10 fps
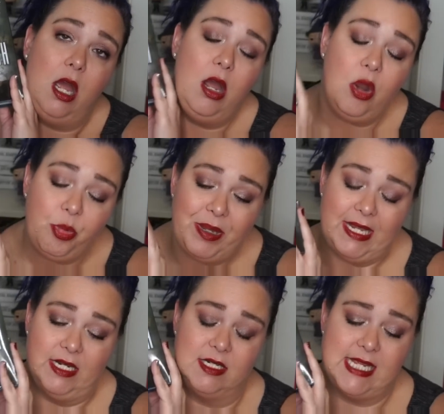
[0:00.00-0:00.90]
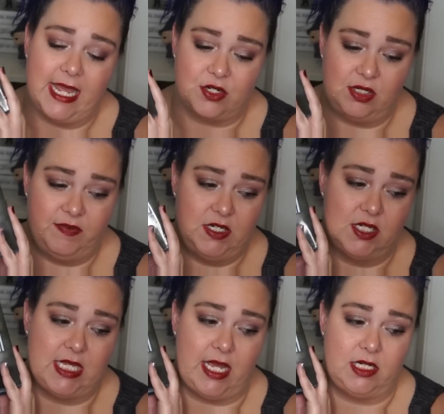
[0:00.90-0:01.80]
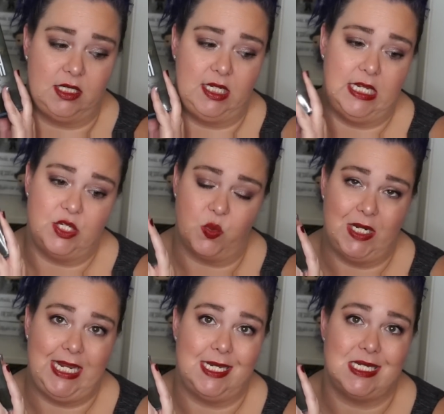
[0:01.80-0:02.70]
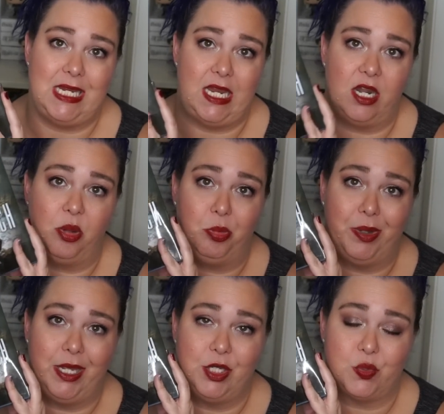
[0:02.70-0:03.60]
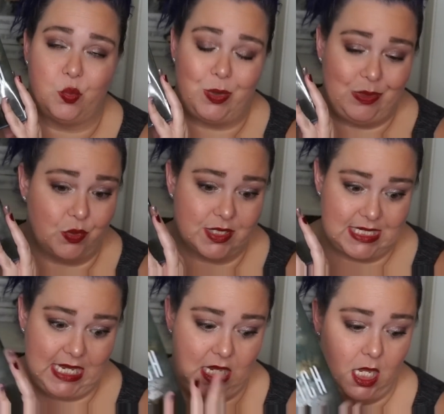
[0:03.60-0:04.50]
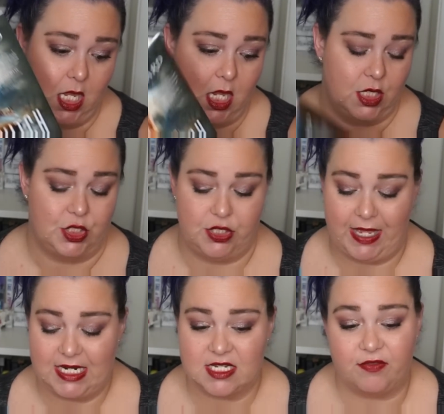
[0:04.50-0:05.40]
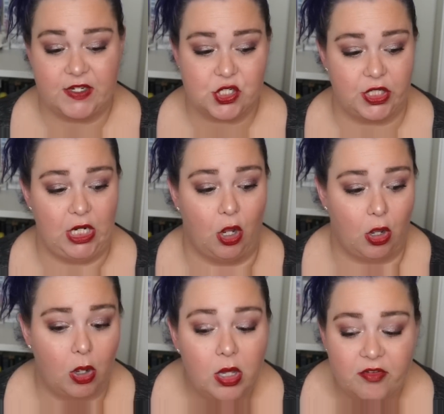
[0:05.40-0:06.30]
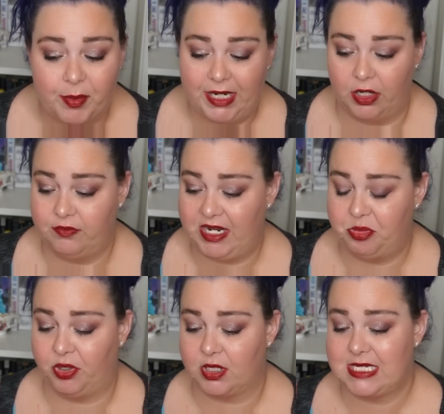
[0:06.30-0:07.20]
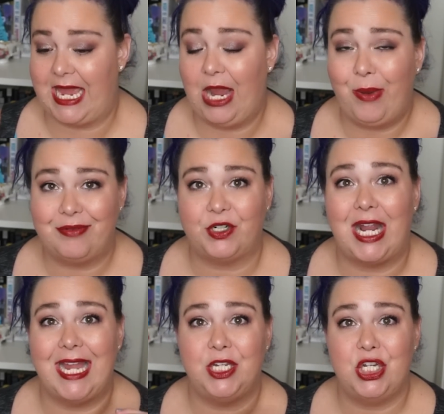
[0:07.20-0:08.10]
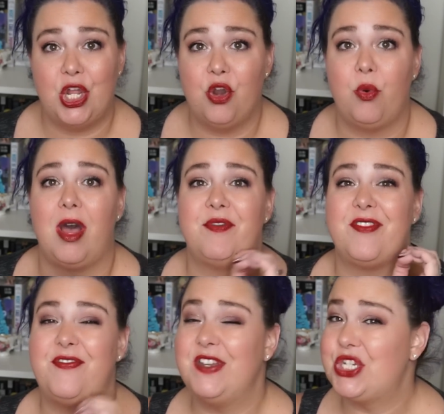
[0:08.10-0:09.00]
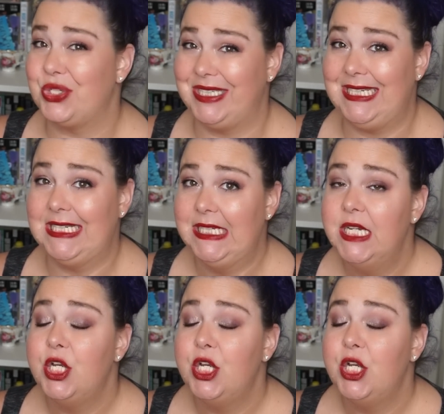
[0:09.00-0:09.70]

hoping to actually finish that in 2018, but we will see. So that is officially all of my unread books. However, I know of officially